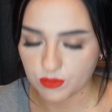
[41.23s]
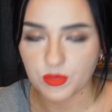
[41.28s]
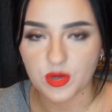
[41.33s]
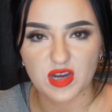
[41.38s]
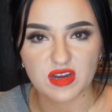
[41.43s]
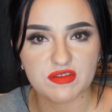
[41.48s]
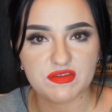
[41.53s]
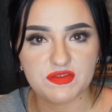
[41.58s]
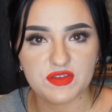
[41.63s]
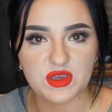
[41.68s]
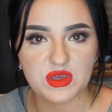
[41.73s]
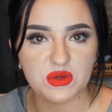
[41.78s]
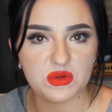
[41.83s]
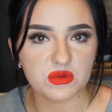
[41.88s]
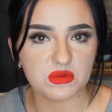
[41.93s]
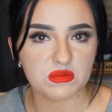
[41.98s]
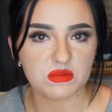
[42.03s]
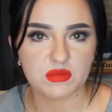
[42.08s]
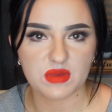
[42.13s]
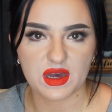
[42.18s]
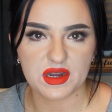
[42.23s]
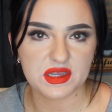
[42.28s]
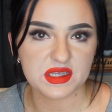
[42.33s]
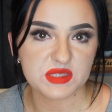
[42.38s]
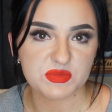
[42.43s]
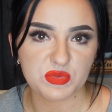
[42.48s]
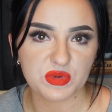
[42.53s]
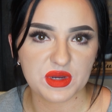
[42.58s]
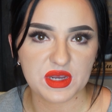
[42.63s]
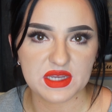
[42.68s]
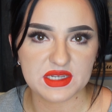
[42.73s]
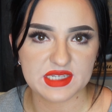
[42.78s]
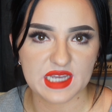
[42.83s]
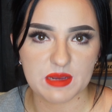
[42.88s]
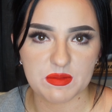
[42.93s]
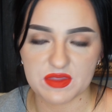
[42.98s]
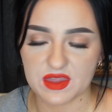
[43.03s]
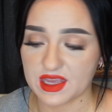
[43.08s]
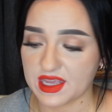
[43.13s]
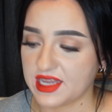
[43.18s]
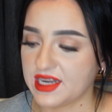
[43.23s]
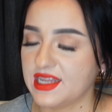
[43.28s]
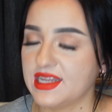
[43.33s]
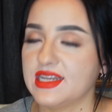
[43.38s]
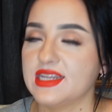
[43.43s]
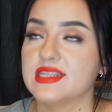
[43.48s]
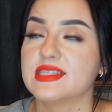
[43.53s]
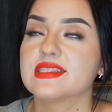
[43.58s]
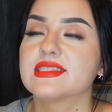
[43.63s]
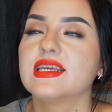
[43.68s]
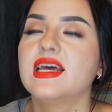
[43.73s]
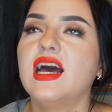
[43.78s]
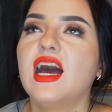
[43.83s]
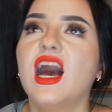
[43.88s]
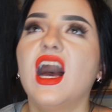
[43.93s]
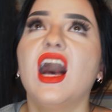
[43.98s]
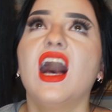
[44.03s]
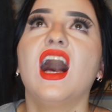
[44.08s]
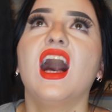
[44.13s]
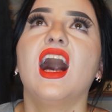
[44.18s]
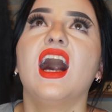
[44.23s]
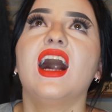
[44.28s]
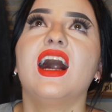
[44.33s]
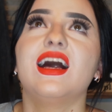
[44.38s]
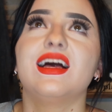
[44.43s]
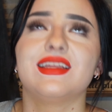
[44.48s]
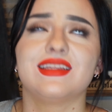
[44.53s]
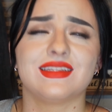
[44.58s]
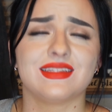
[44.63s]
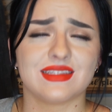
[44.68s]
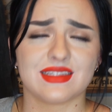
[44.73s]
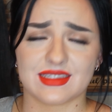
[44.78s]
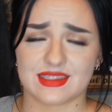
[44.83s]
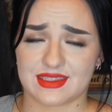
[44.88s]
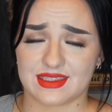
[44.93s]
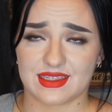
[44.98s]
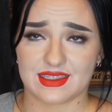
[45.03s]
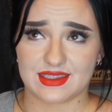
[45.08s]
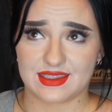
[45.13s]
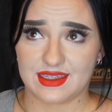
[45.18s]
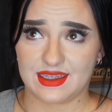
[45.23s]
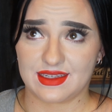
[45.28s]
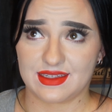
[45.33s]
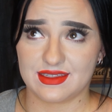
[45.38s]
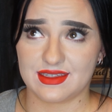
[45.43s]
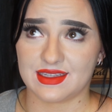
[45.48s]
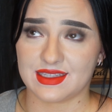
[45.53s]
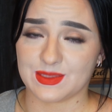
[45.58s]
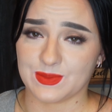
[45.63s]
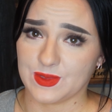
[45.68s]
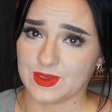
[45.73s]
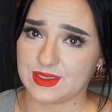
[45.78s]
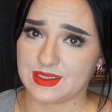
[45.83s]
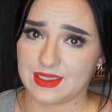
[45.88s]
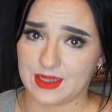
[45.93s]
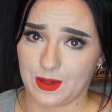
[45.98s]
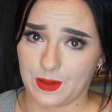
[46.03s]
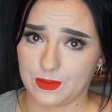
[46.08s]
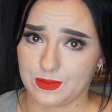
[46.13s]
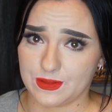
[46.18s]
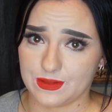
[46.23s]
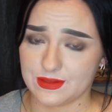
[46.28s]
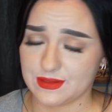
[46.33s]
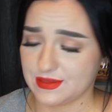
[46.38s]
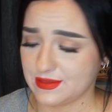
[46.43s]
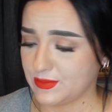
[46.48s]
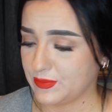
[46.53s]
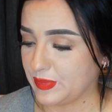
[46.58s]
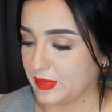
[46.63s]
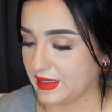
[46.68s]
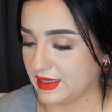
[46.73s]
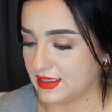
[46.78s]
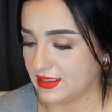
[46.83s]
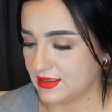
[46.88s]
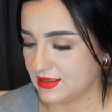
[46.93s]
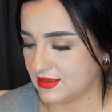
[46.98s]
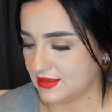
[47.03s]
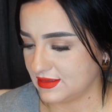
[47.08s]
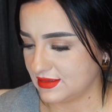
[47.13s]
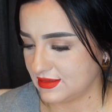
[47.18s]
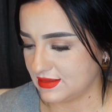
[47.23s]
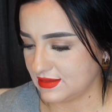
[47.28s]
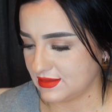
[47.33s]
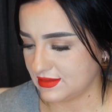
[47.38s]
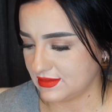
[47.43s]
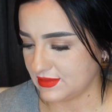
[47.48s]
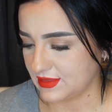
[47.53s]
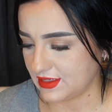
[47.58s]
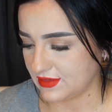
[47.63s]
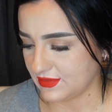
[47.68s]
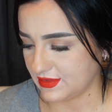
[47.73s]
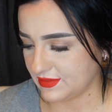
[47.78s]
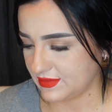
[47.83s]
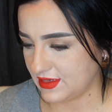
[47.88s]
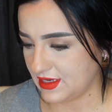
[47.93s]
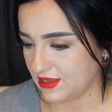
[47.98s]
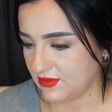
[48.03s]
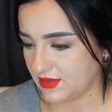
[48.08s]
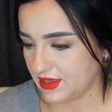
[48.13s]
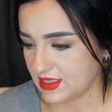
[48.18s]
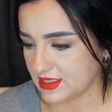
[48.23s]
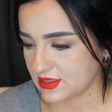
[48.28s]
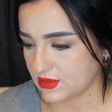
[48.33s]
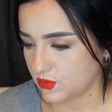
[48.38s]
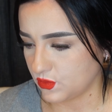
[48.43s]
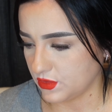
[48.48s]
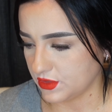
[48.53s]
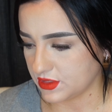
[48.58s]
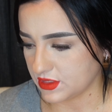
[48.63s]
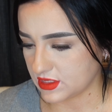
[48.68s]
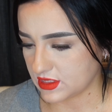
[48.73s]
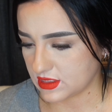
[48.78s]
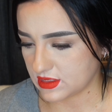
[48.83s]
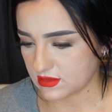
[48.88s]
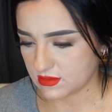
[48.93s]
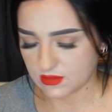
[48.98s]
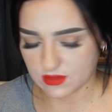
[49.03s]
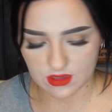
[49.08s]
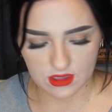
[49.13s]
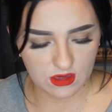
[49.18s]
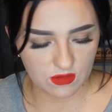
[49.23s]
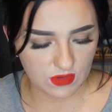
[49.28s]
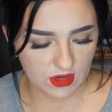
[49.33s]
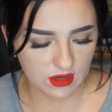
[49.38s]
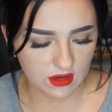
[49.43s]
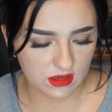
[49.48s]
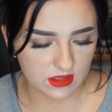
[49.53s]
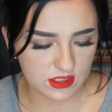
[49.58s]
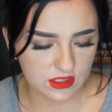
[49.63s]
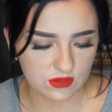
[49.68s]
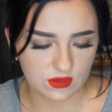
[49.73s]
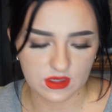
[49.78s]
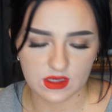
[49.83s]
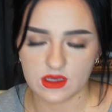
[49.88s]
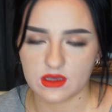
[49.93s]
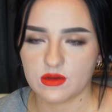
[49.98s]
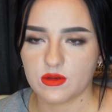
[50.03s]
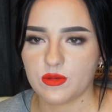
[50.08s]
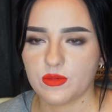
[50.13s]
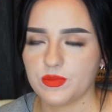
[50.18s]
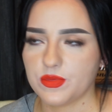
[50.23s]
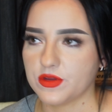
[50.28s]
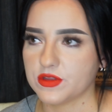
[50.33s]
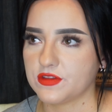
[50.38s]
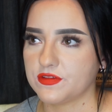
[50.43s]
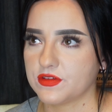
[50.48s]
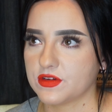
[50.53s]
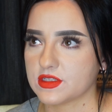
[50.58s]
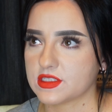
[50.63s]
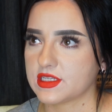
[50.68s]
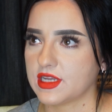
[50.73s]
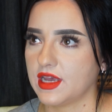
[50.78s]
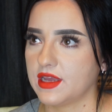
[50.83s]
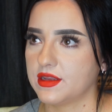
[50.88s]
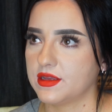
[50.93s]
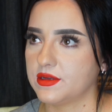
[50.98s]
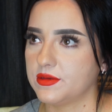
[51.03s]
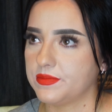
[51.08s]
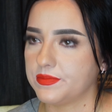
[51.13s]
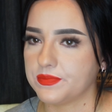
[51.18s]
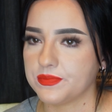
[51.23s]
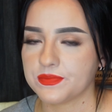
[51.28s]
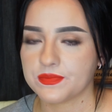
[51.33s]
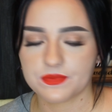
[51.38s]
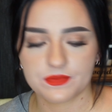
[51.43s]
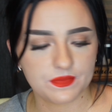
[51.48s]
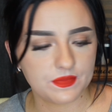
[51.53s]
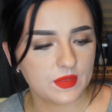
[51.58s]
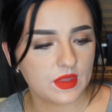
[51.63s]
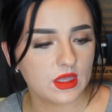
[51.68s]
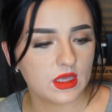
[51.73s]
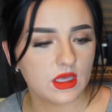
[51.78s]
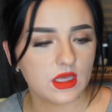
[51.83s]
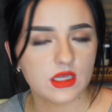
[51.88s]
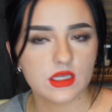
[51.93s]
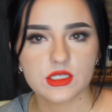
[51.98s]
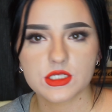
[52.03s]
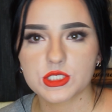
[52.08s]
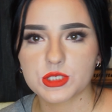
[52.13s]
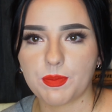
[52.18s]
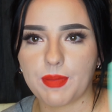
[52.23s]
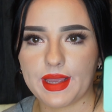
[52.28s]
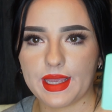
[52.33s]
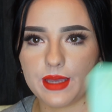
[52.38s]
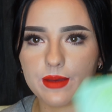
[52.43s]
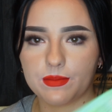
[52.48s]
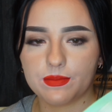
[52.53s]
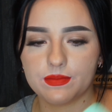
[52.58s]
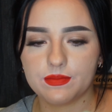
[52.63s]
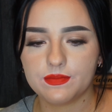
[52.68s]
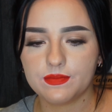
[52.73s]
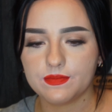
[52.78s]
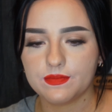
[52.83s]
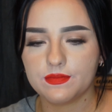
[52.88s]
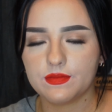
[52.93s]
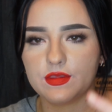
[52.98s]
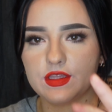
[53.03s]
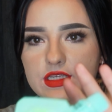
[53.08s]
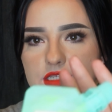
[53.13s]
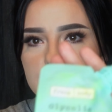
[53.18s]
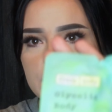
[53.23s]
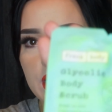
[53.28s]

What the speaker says: perfume body spray type thing, and it is disgusting. It smells terrible, but whatever. Anyways, we'll just get right into it. Pull out the first item. Spam. This